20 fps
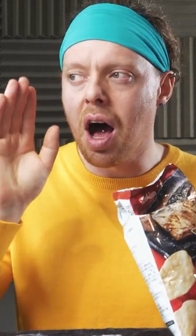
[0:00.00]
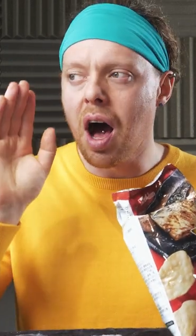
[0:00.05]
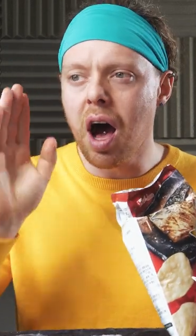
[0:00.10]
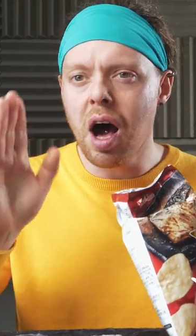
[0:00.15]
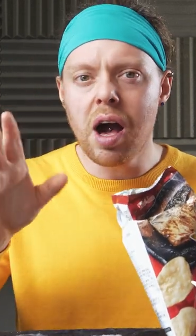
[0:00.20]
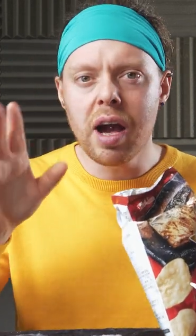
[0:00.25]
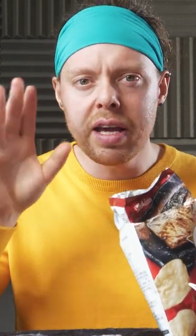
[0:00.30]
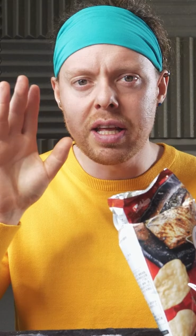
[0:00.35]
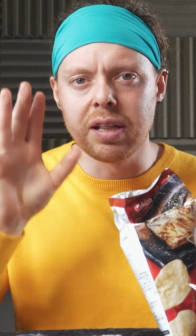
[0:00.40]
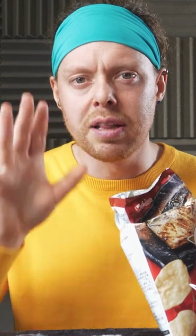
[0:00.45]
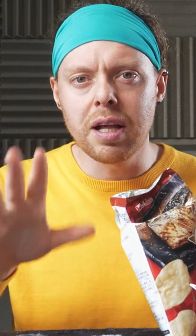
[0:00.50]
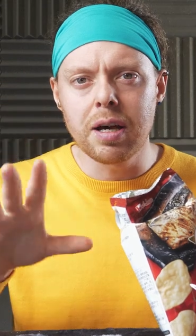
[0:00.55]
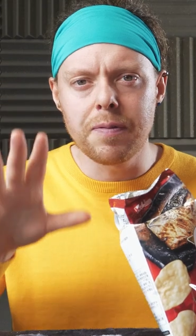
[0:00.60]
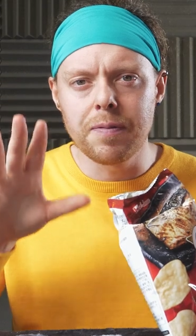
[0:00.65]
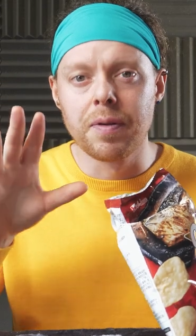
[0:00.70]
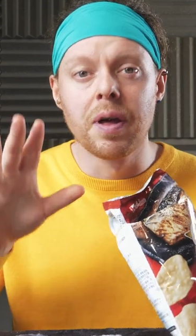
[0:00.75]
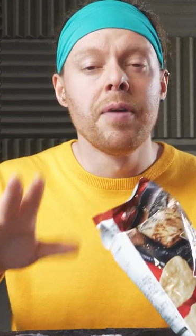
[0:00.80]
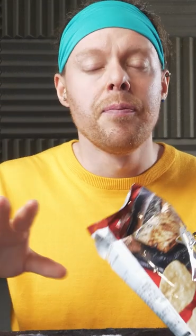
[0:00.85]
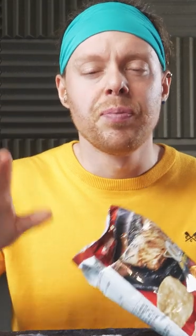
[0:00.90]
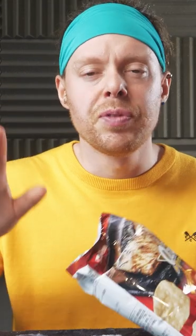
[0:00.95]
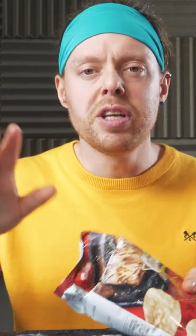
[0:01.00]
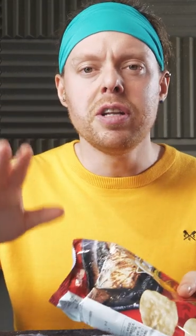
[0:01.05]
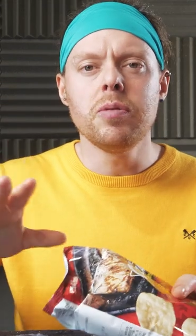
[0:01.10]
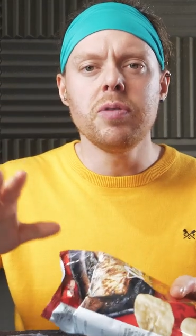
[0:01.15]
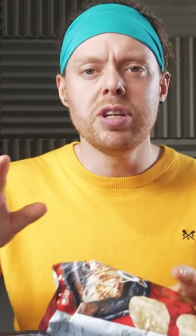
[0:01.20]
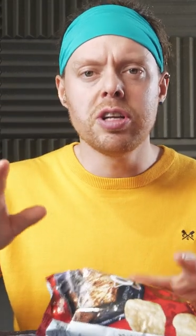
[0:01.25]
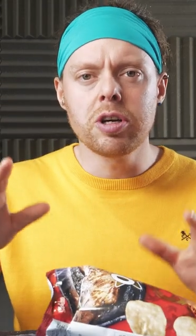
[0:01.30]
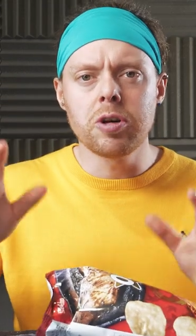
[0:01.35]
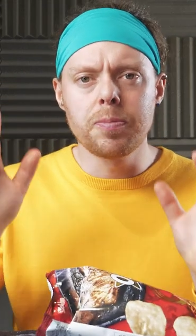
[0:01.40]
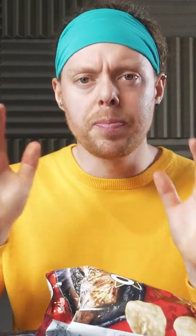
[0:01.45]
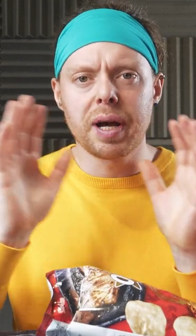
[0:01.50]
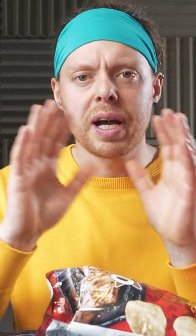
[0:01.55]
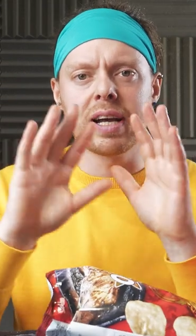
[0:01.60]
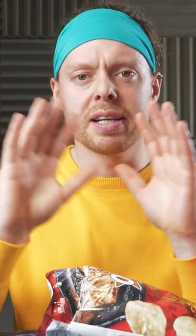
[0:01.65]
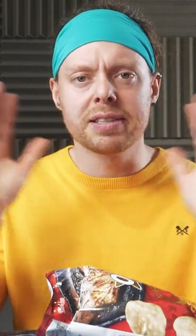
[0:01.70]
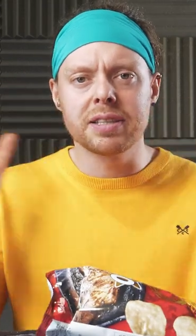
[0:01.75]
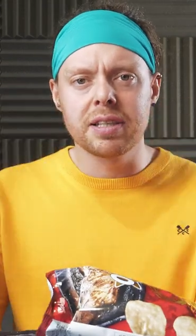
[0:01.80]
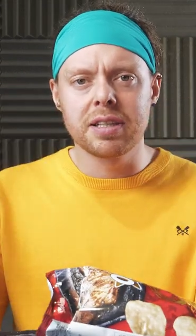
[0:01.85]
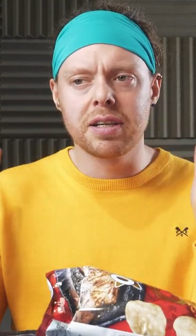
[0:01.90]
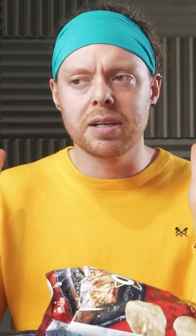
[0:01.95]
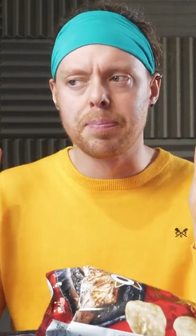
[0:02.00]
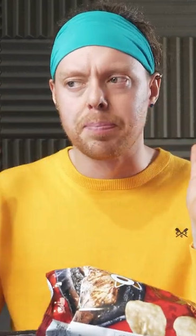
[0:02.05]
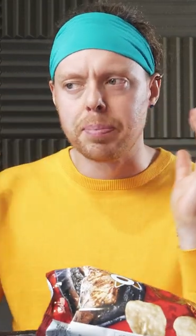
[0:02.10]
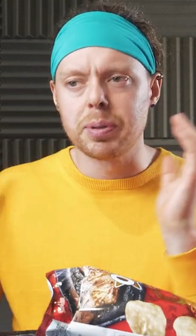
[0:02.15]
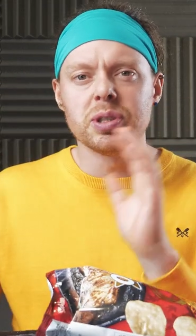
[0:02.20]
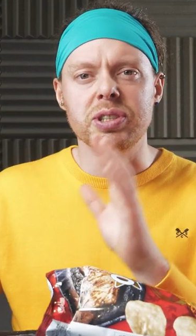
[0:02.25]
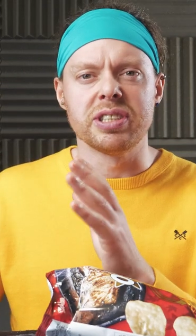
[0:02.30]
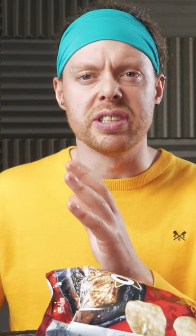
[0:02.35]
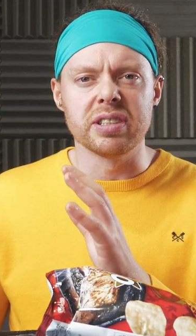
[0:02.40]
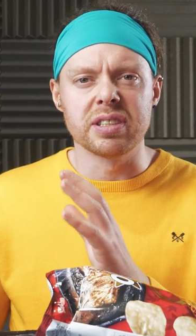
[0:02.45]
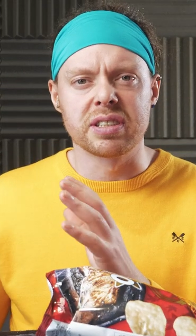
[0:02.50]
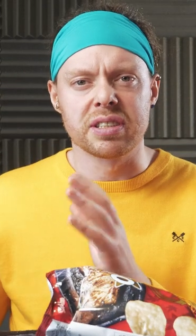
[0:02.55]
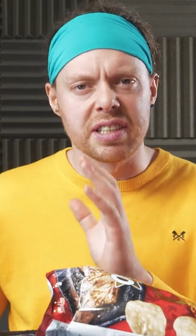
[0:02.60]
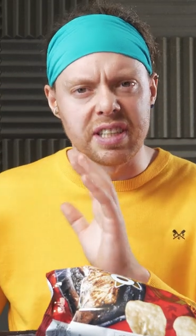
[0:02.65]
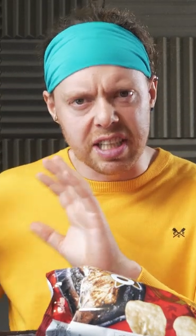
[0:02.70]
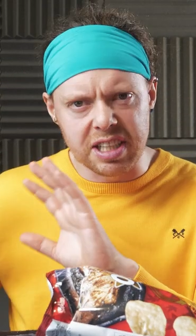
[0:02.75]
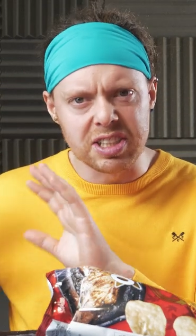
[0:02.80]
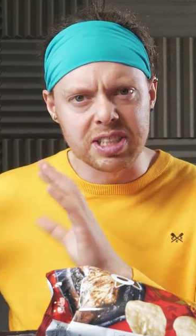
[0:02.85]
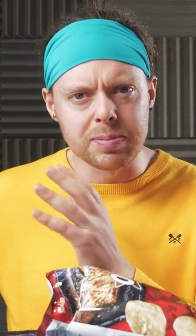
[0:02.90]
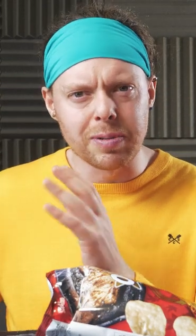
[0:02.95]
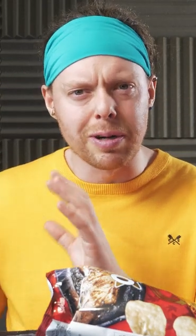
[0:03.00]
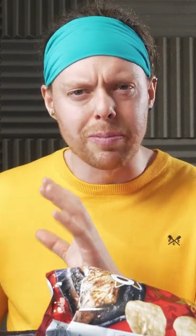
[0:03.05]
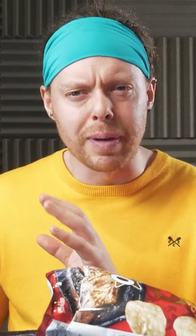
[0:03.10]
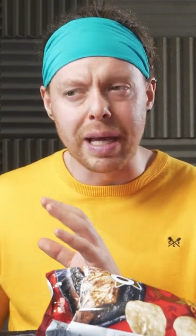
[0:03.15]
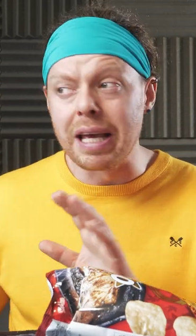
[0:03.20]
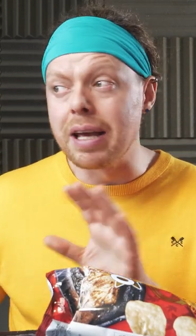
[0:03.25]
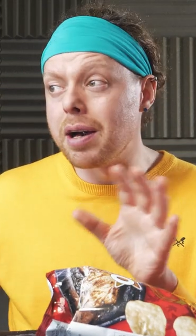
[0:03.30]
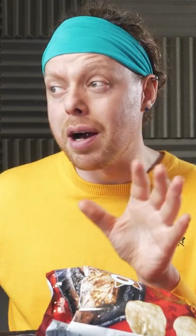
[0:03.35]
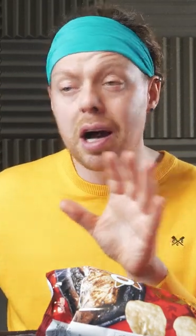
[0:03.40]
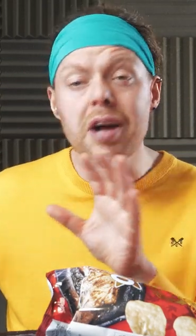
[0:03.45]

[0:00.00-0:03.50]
I love, you know when you go past like a butcher's and you can smell meat?